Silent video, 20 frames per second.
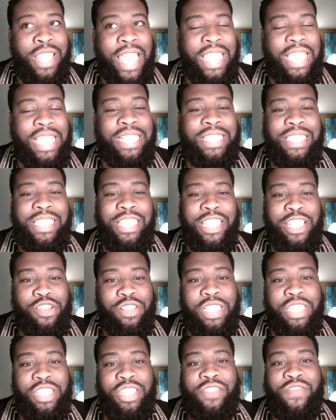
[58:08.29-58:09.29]
Like it's
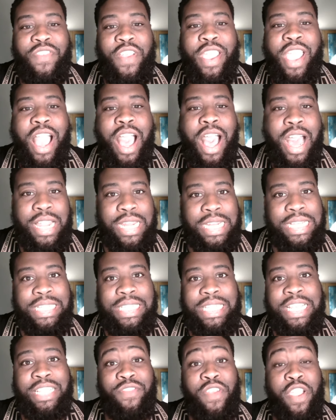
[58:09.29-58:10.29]
literally just very
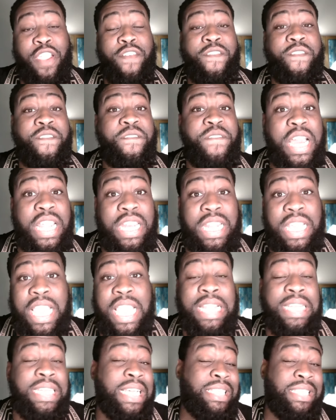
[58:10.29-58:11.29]
honest. It's very funny.
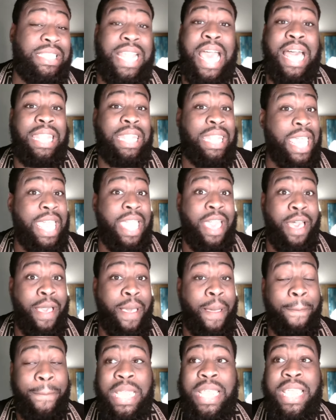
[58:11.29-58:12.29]
It does not let
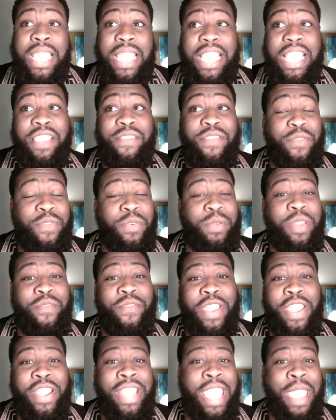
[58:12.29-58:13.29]
yes. up. Even from the
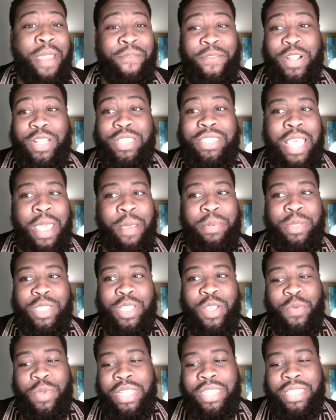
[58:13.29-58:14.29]
very uh, first
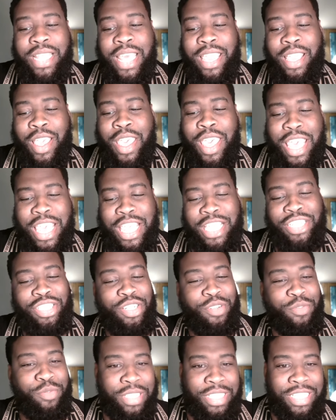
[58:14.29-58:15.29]
episode when it's like, is
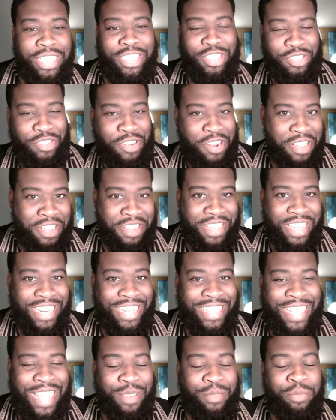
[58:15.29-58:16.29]
she really strong?
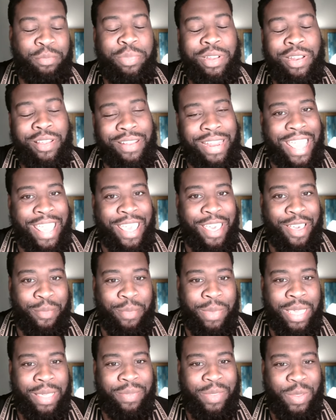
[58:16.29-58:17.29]
And it's like, put on that
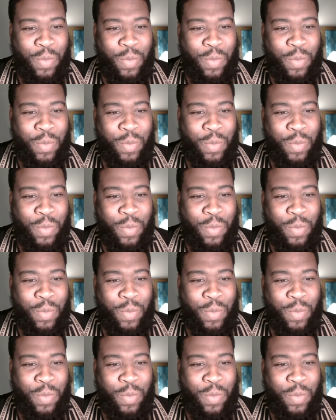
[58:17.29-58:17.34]
helmet.